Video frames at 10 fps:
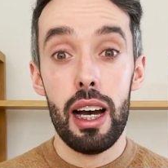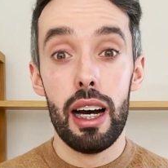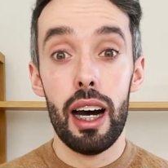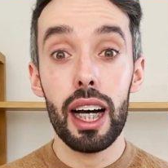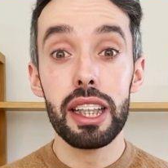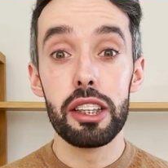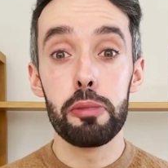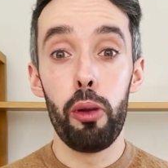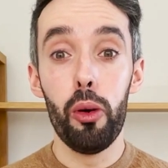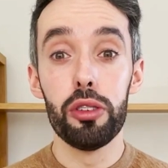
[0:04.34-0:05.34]
Hi, this is
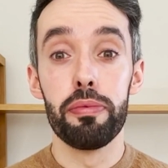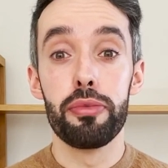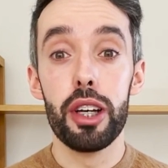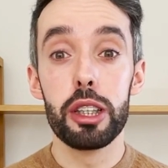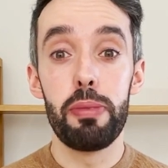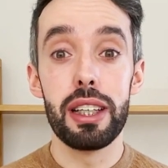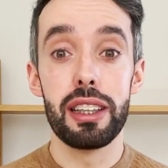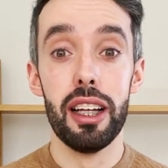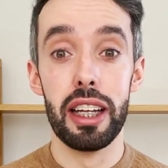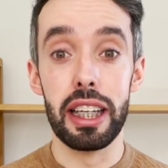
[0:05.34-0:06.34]
Paul from First Base
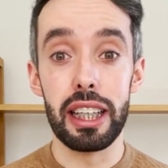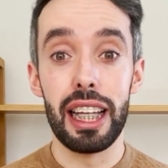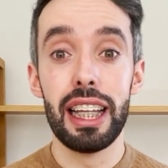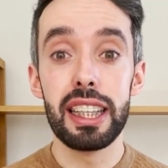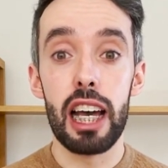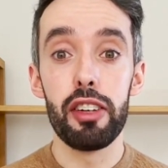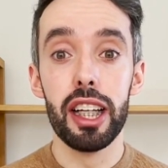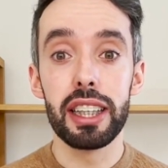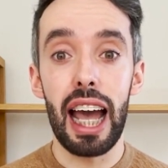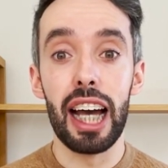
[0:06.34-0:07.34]
Learning. Let's have a
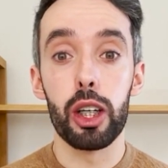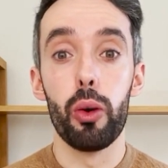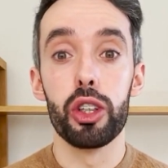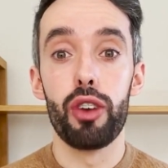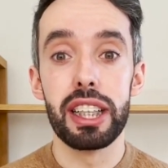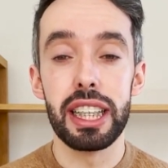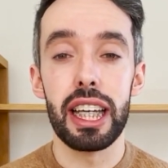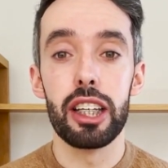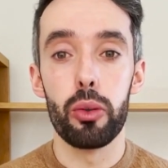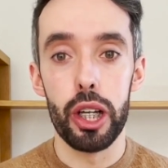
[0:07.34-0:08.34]
look at quadratic
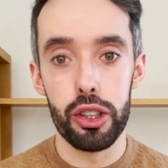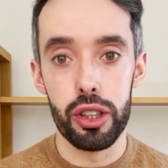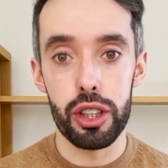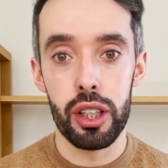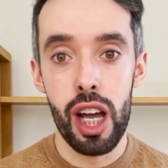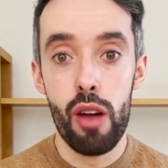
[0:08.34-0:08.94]
equations.